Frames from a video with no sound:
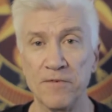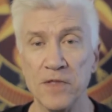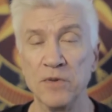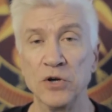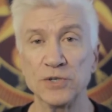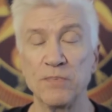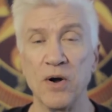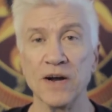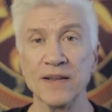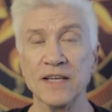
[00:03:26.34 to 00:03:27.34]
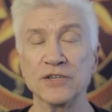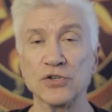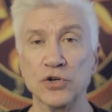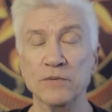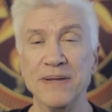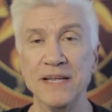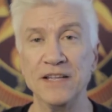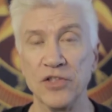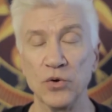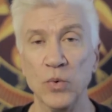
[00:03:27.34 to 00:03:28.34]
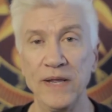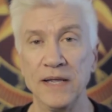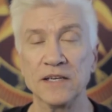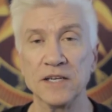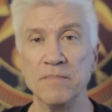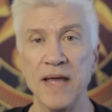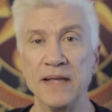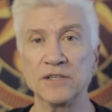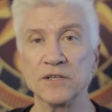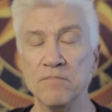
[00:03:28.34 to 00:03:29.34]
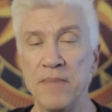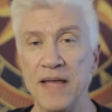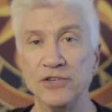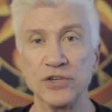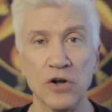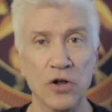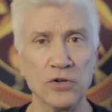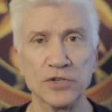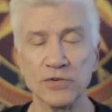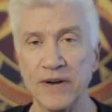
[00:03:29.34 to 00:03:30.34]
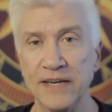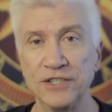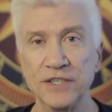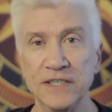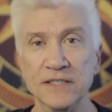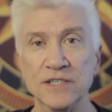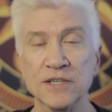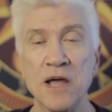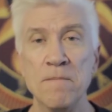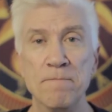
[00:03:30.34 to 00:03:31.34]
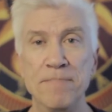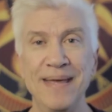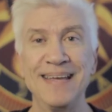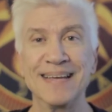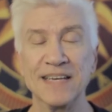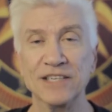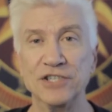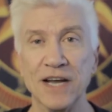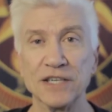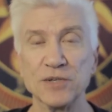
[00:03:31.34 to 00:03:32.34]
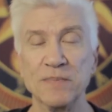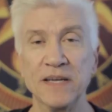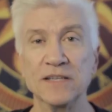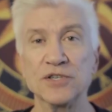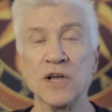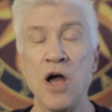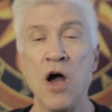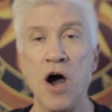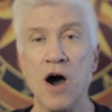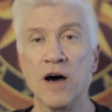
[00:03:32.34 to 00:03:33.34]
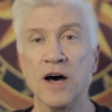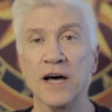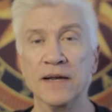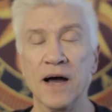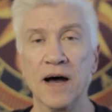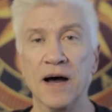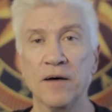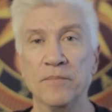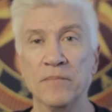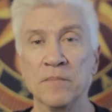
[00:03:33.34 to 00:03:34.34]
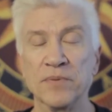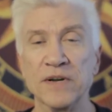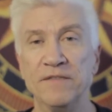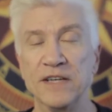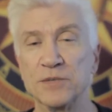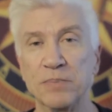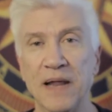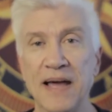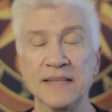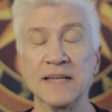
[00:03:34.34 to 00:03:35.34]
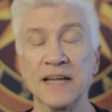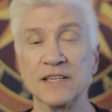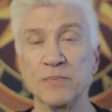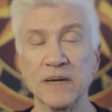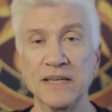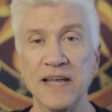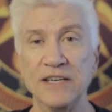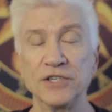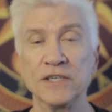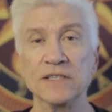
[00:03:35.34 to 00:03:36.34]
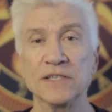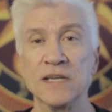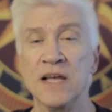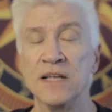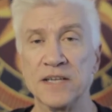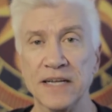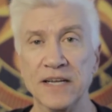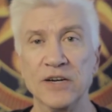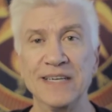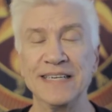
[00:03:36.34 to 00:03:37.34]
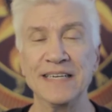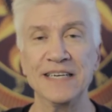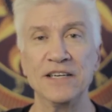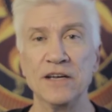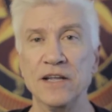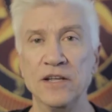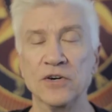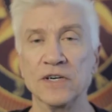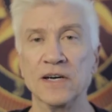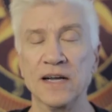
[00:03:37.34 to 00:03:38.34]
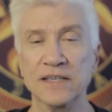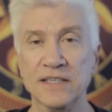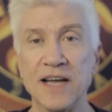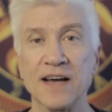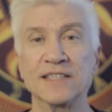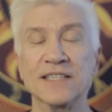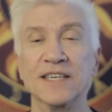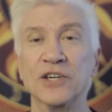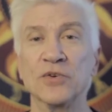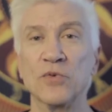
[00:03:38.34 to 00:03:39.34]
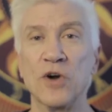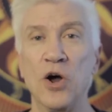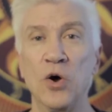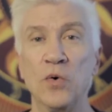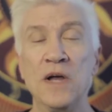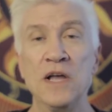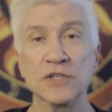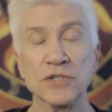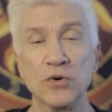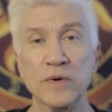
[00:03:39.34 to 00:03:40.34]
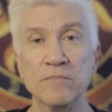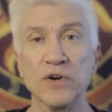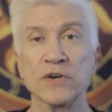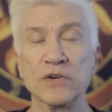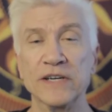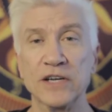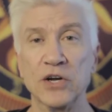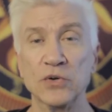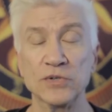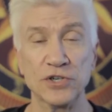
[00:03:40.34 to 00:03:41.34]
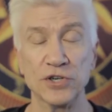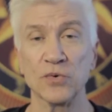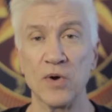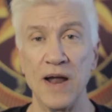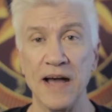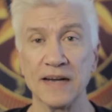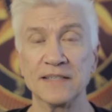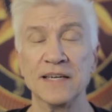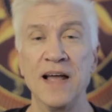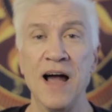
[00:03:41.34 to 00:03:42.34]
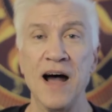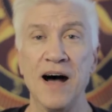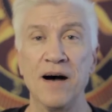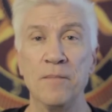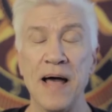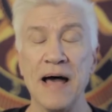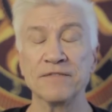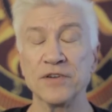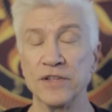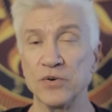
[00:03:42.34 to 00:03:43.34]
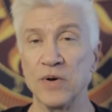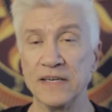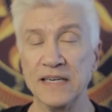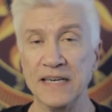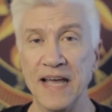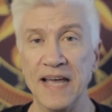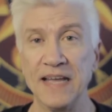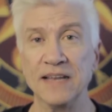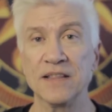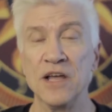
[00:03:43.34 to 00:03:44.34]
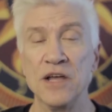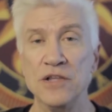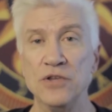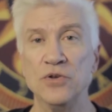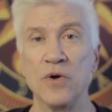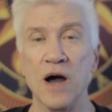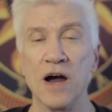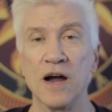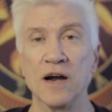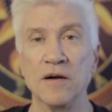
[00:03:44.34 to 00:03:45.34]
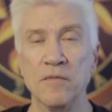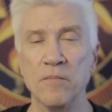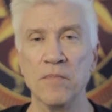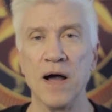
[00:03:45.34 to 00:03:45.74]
for the most part, this could be the week to make some major alterations, big adjustments on previous plans and expectations to really get your ducks in a row. So when Mercury goes direct after the 28th, you are